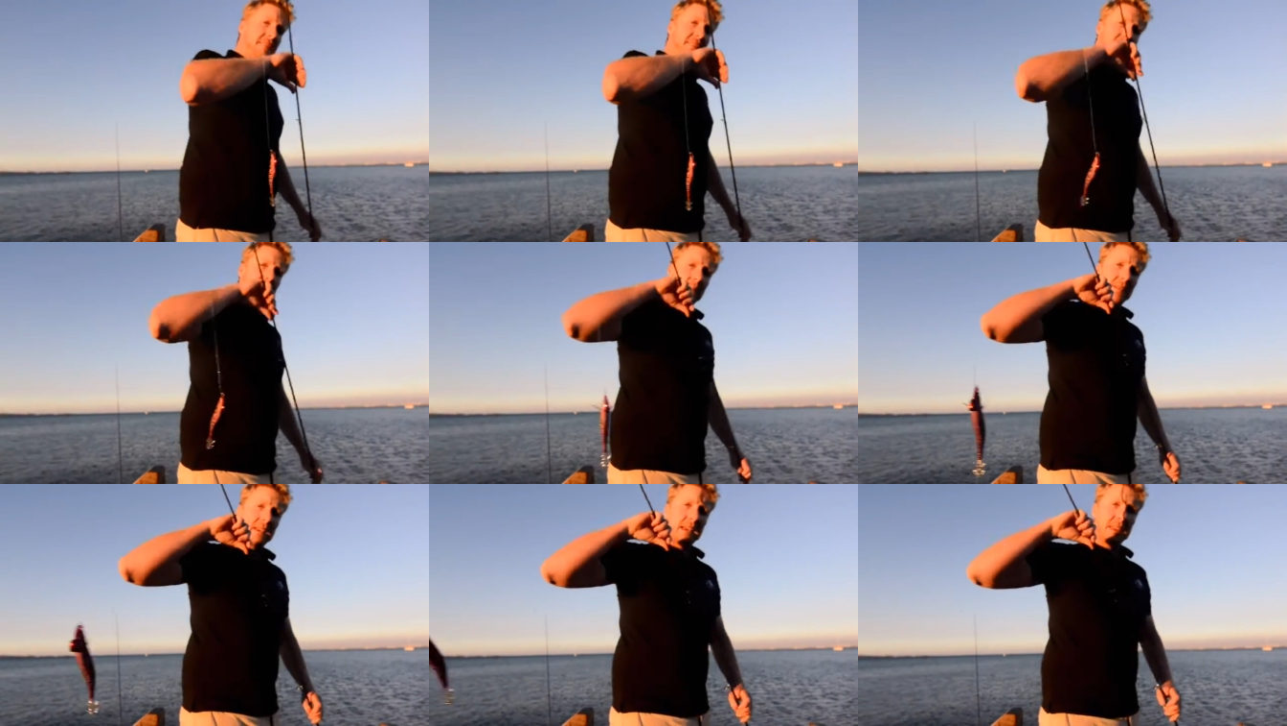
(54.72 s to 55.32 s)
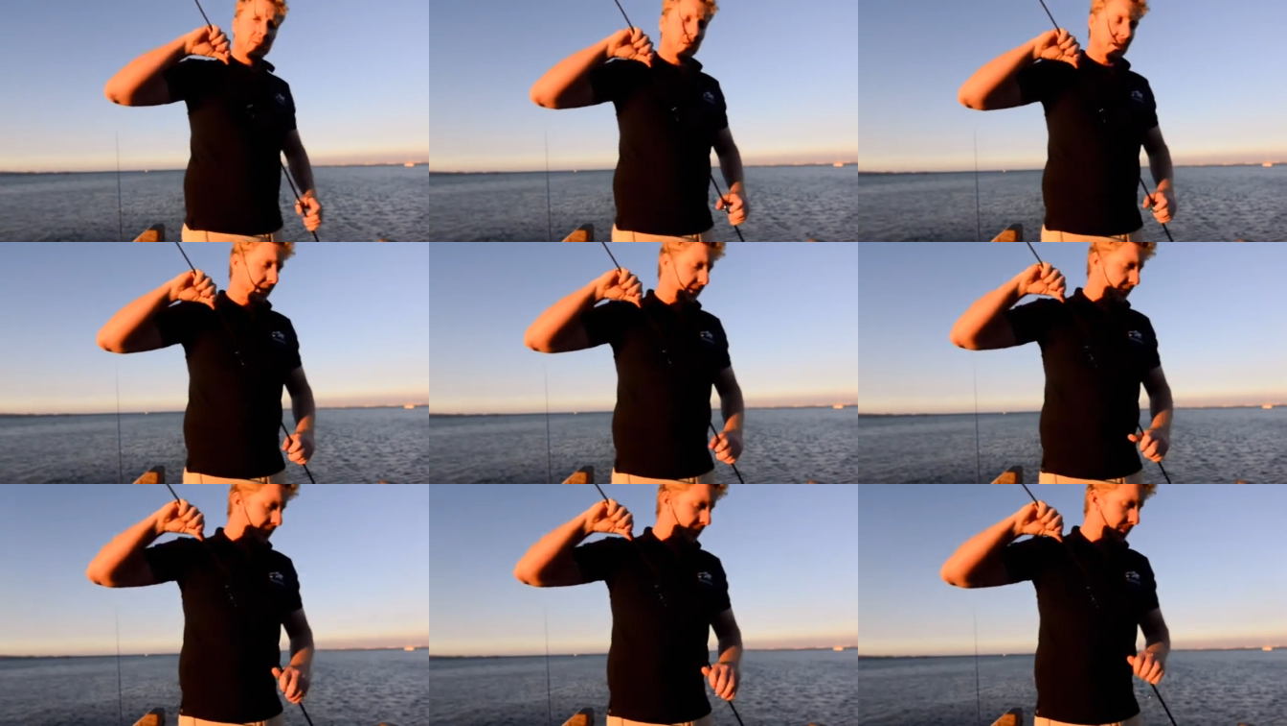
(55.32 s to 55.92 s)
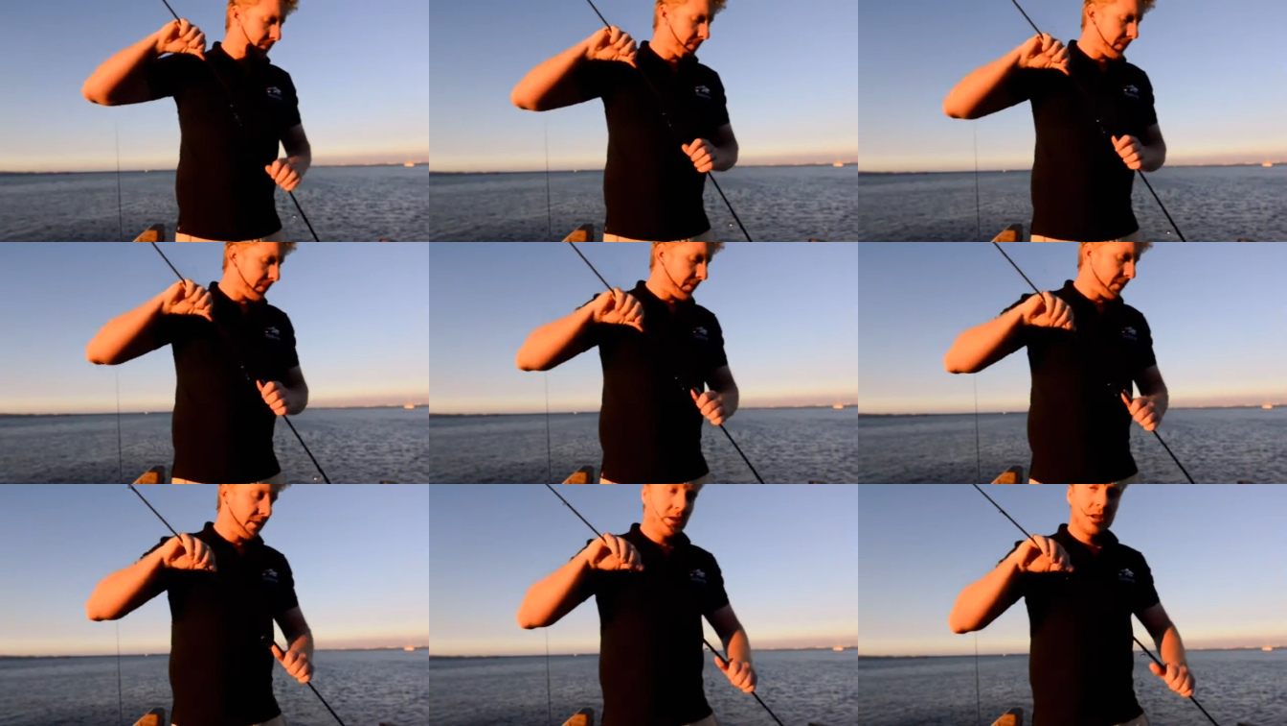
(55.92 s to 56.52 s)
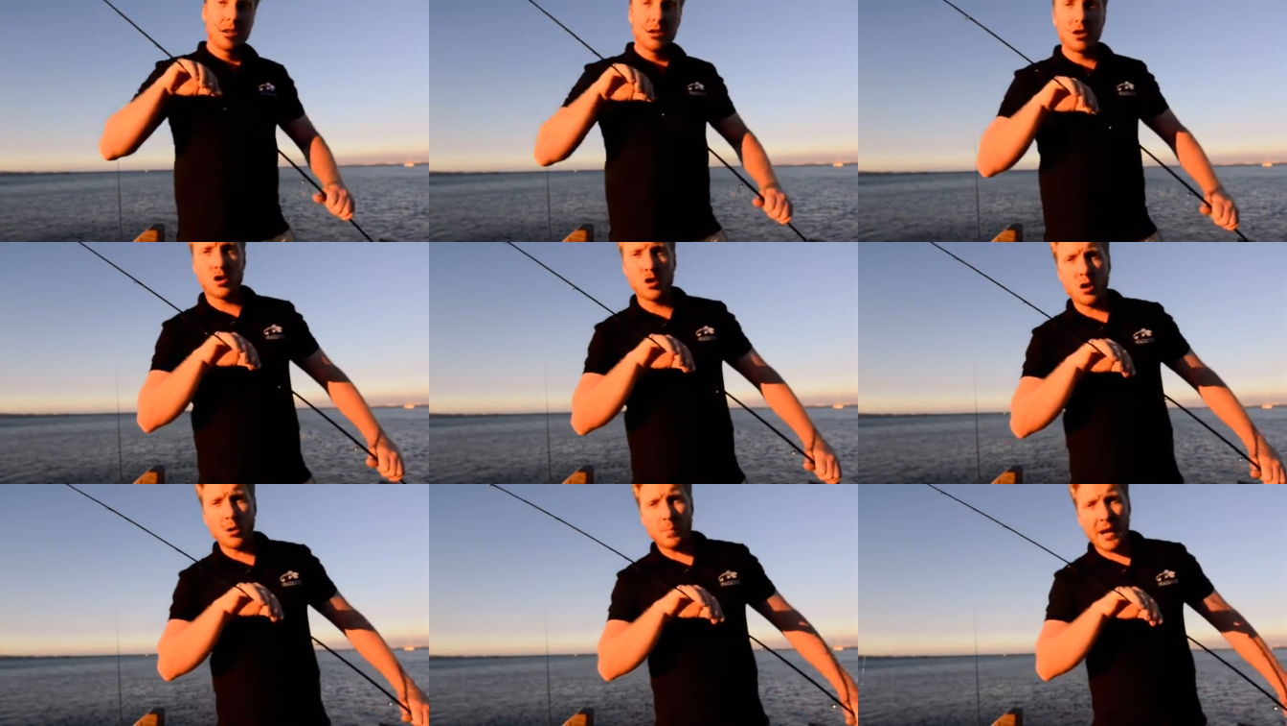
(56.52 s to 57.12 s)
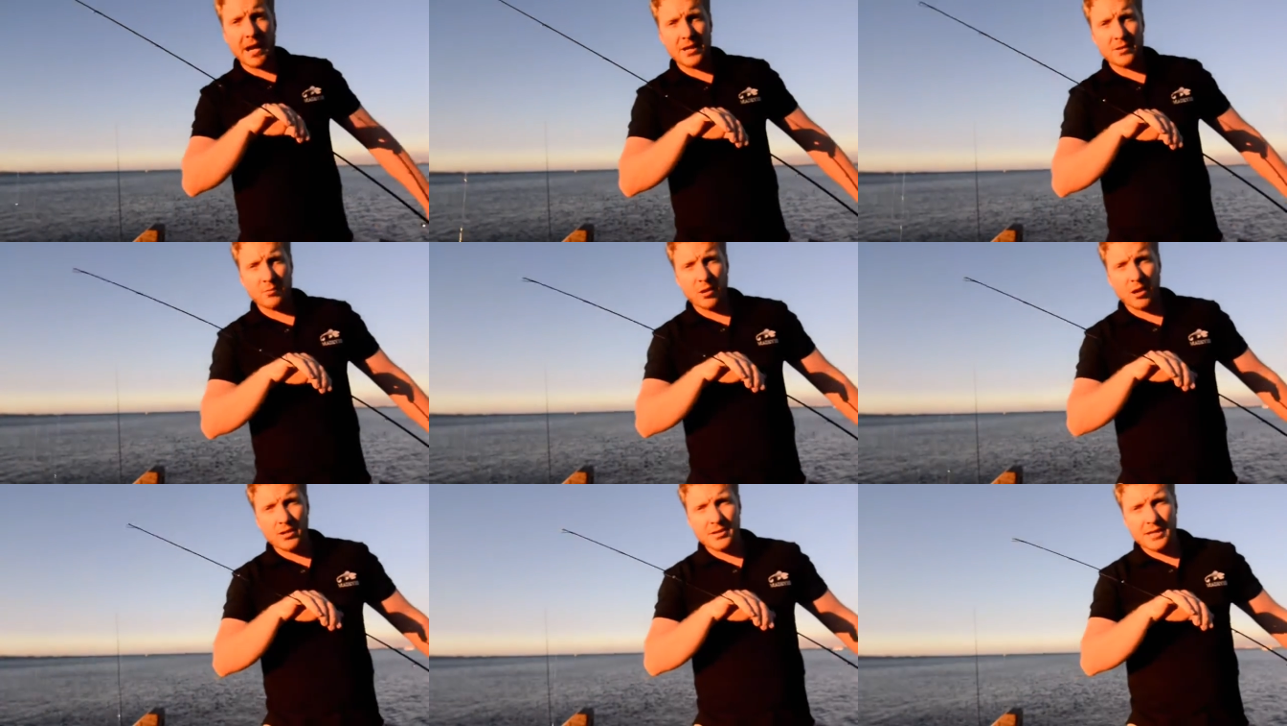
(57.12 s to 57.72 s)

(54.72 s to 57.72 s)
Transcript: to some of the other ones, your shore-based rods,